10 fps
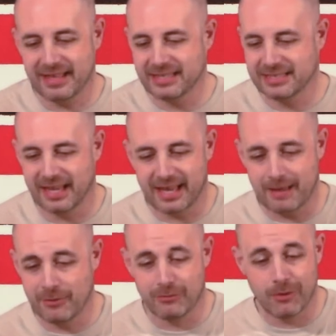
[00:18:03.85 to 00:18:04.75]
things like,
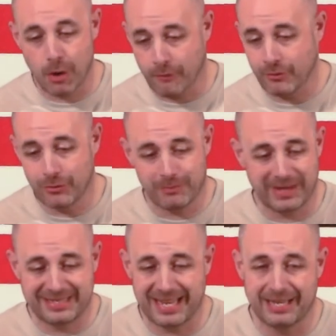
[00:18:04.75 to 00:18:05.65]
I'm going to run over you with
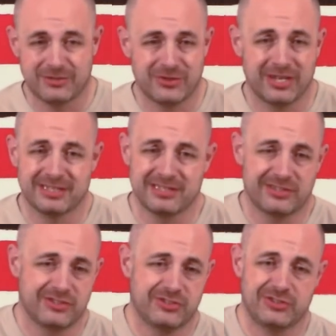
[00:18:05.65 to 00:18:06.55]
my tank treads
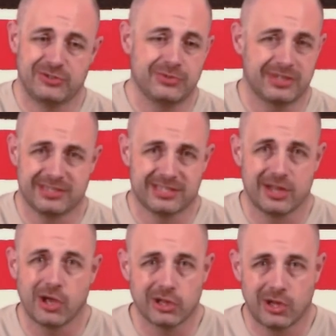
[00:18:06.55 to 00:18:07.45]
and shoot a
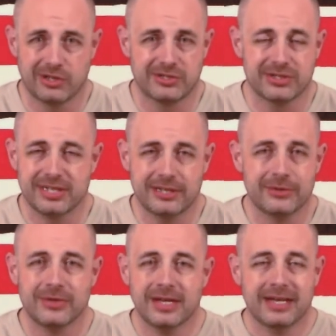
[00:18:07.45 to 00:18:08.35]
slug launcher at
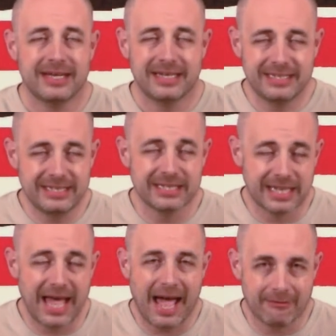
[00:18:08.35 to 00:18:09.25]
you,
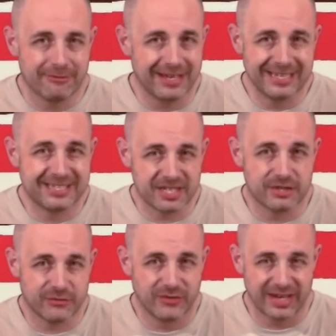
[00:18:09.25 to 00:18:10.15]
you laugh. And it's
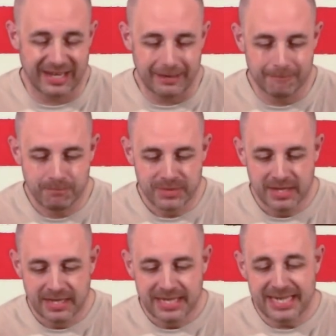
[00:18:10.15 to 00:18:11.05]
just funny.
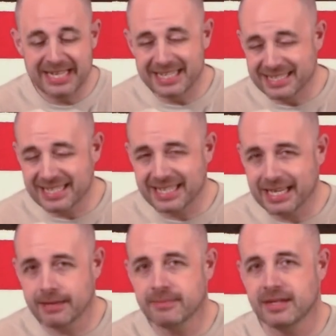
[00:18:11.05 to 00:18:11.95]
It is a
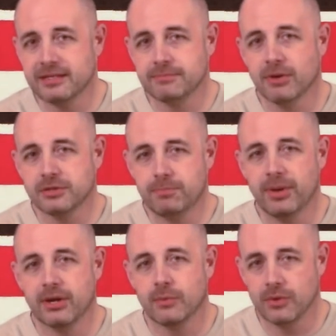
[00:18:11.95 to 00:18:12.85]
game that is much
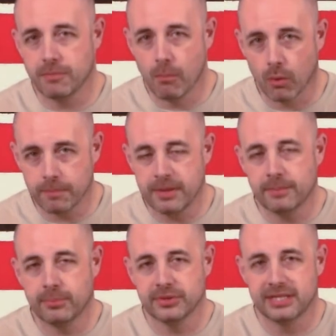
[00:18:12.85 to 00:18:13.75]
better with more
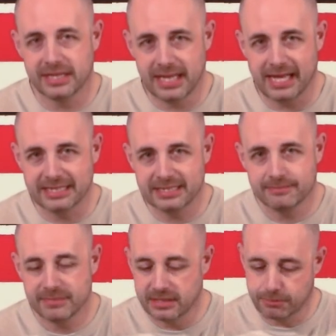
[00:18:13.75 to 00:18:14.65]
people than
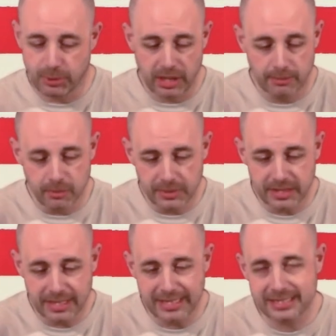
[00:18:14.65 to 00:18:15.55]
less. It's playable
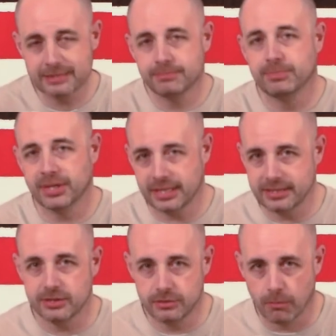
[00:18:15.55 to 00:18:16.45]
with less,
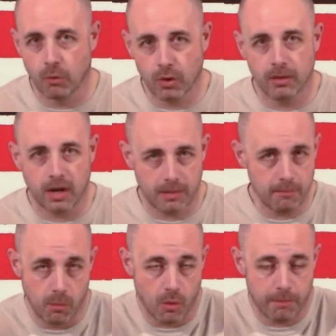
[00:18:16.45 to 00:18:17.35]
but the
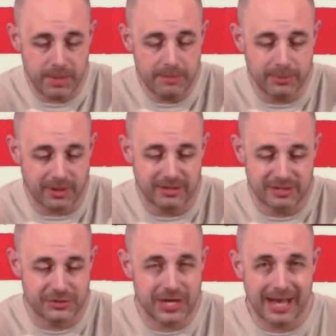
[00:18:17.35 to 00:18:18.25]
more people on
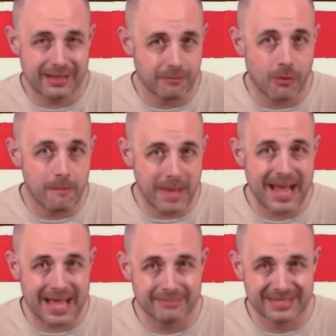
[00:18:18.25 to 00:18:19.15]
the track, the more
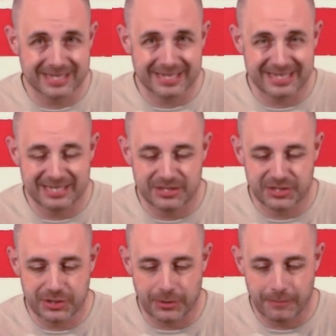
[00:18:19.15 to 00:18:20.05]
mayhem that's going to
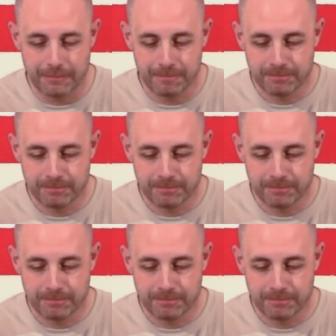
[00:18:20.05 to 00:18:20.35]
ensue.